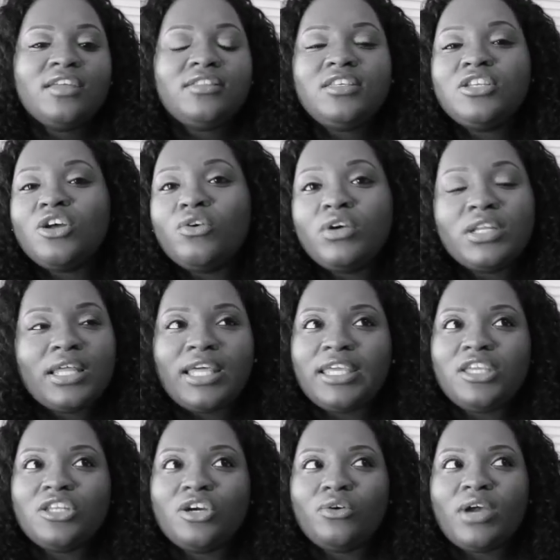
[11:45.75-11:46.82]
You know, and
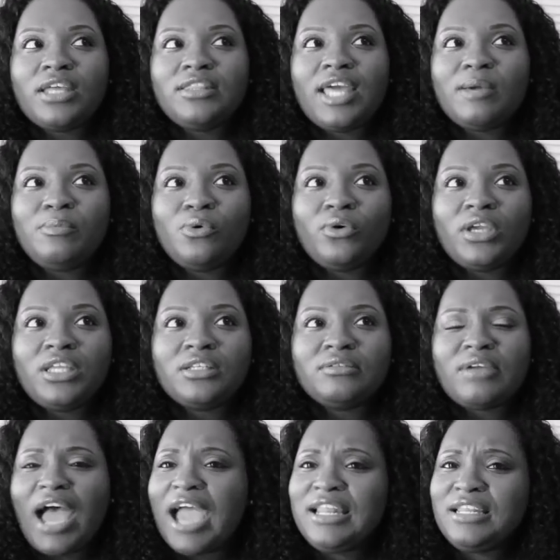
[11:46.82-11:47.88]
like, you know, at that point,
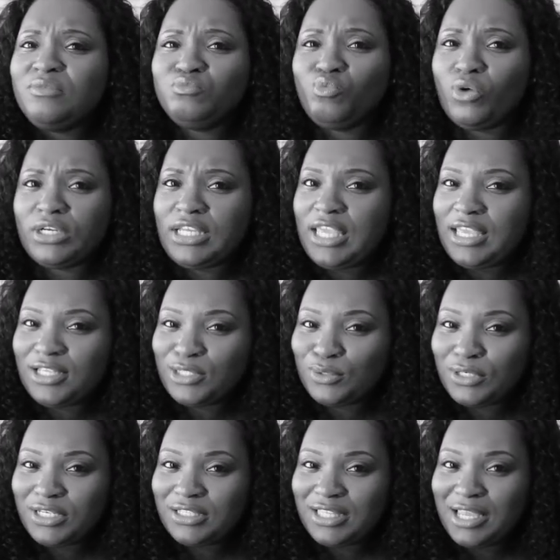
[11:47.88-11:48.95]
I didn't want to
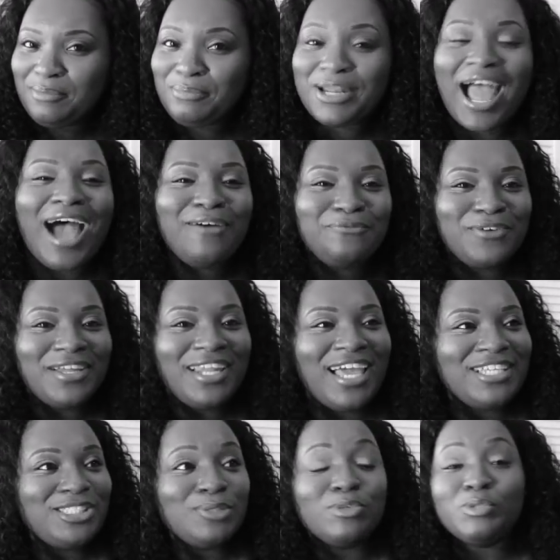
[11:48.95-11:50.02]
cancel anything, but I felt
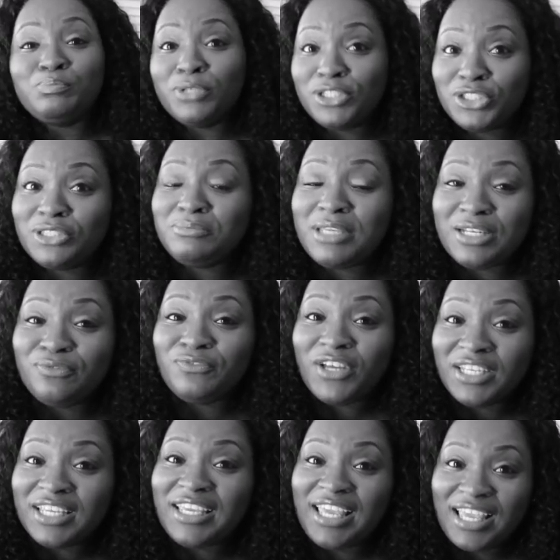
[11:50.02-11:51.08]
like she was pushing me to
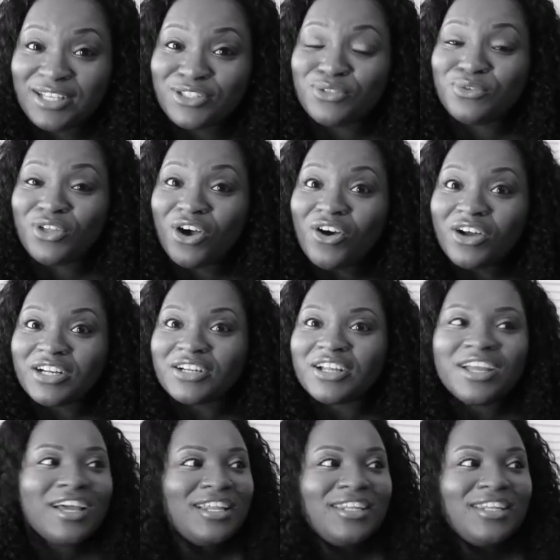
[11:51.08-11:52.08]
fucking cancel the order.